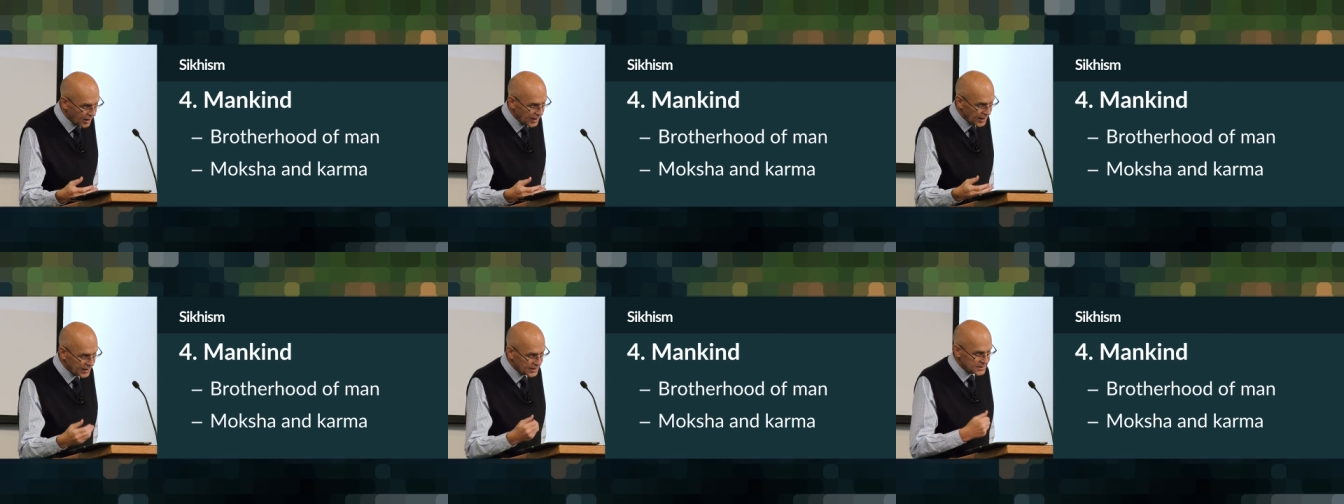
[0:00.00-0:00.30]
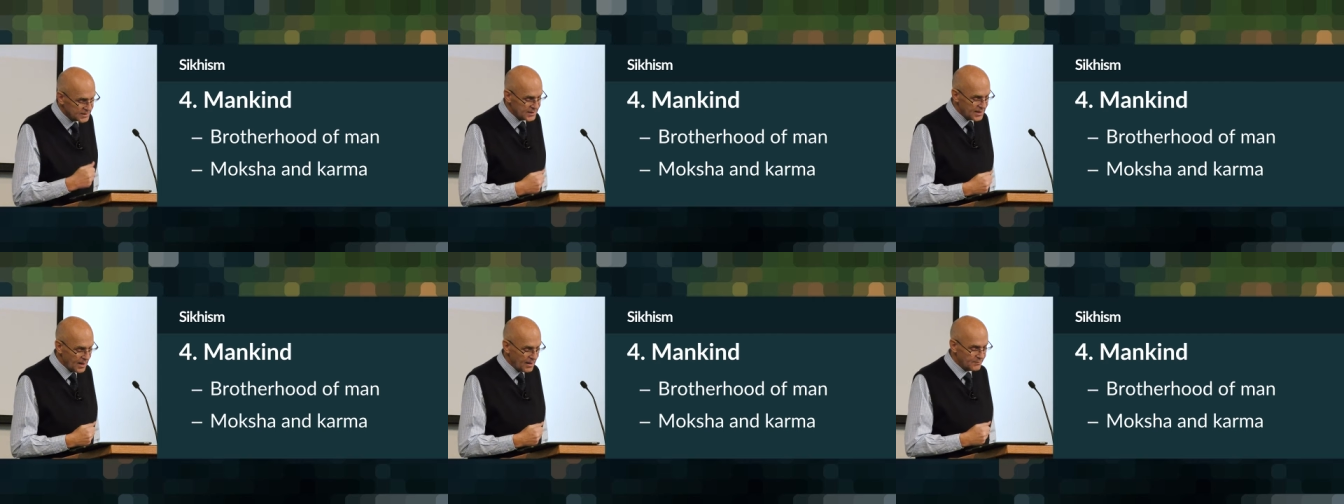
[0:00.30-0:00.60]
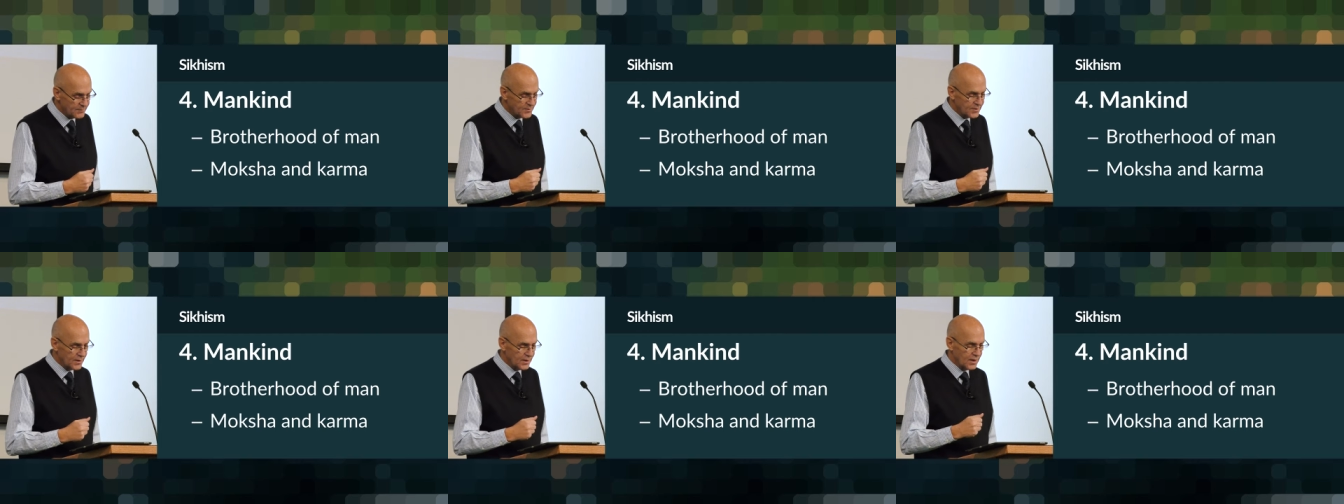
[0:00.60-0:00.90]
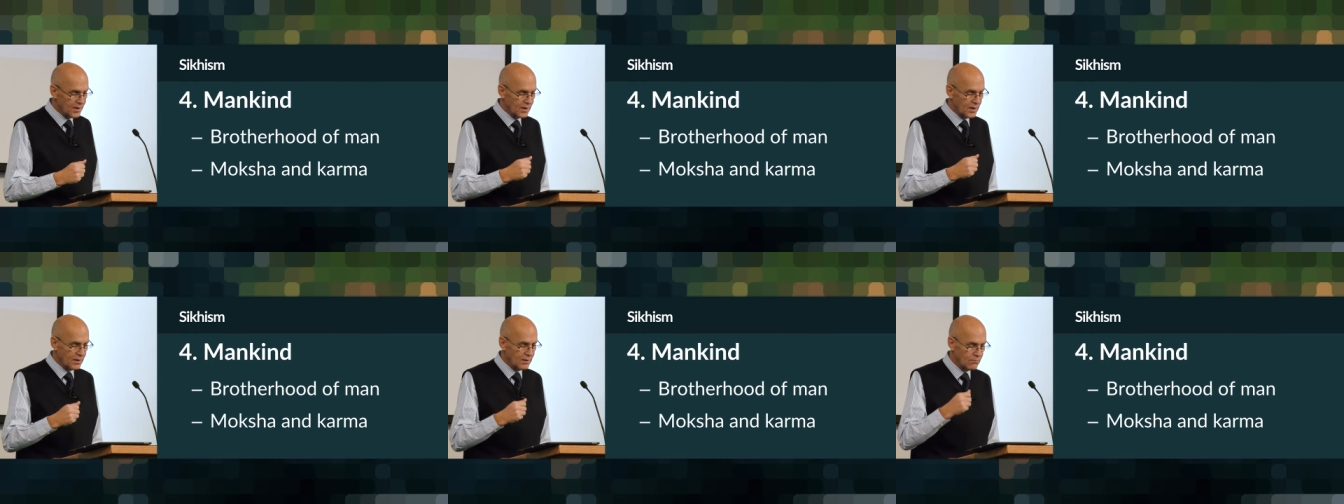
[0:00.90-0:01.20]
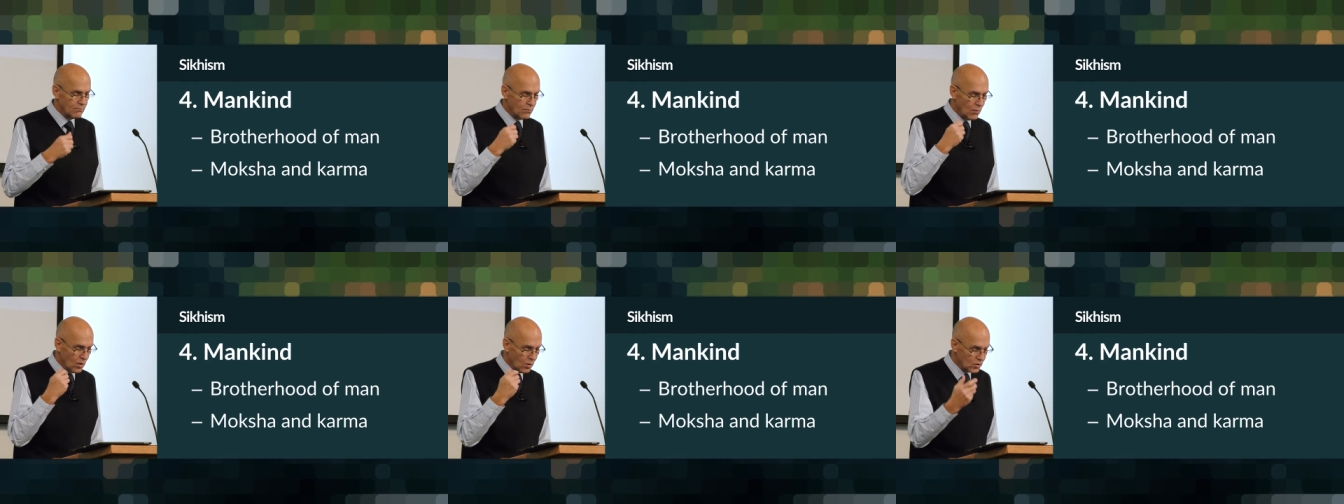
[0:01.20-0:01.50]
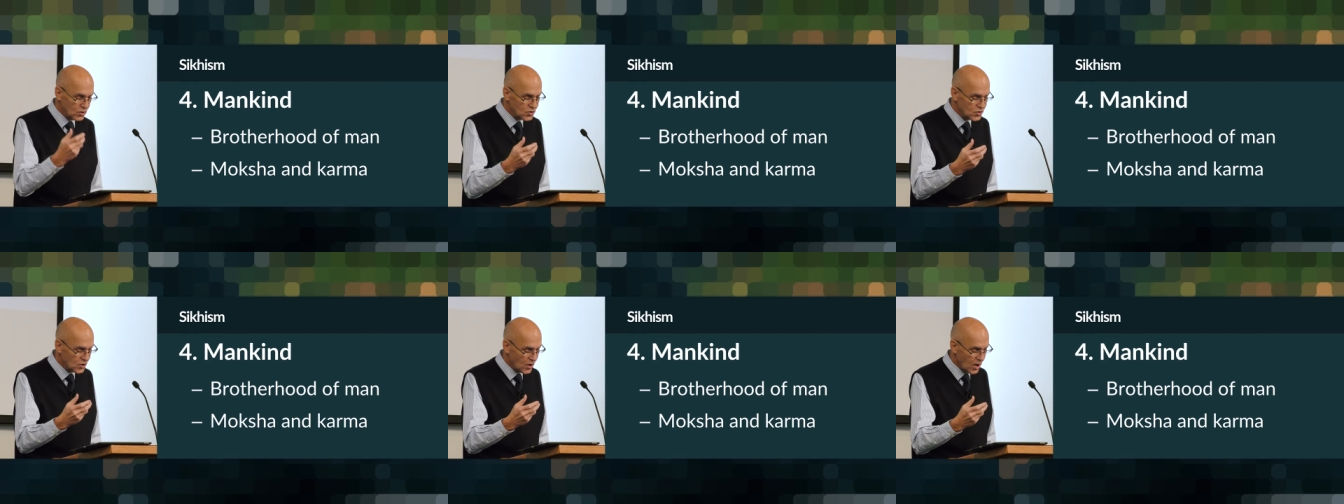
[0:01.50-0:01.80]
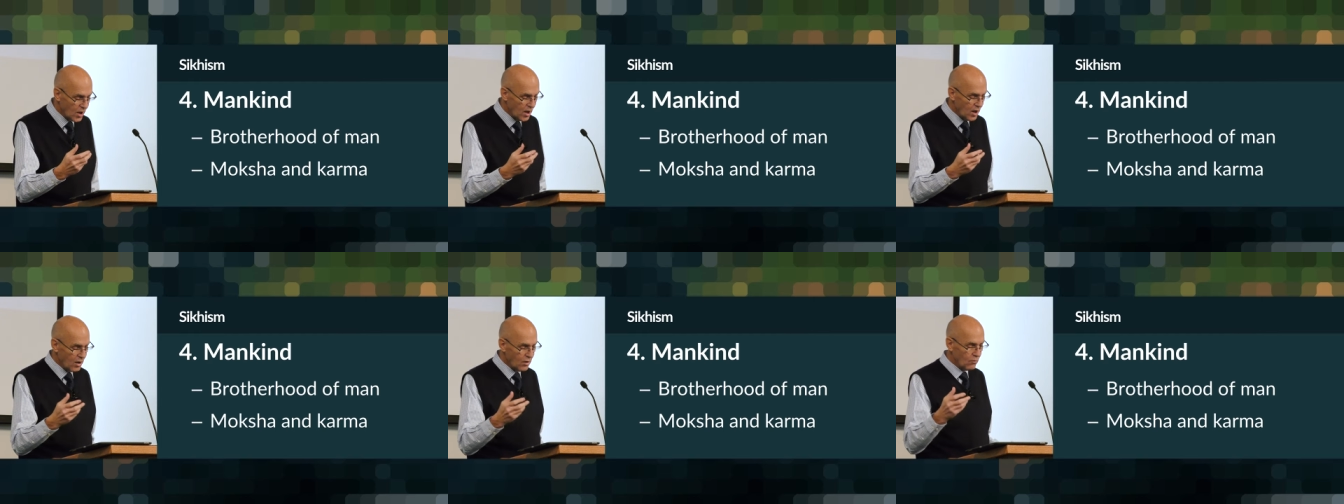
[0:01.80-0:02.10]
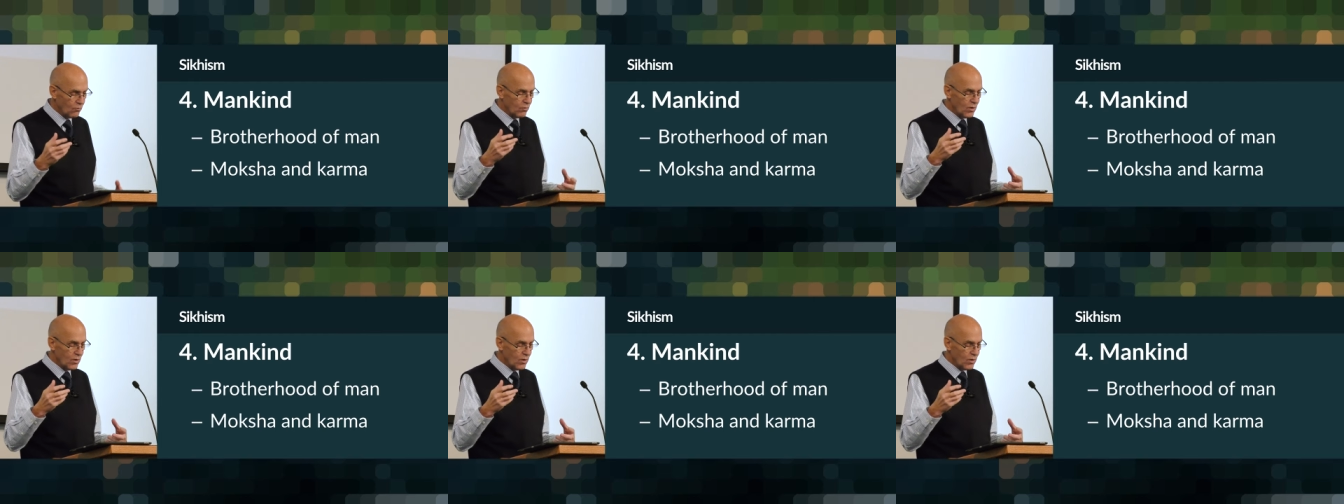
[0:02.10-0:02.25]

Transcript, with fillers: except moksha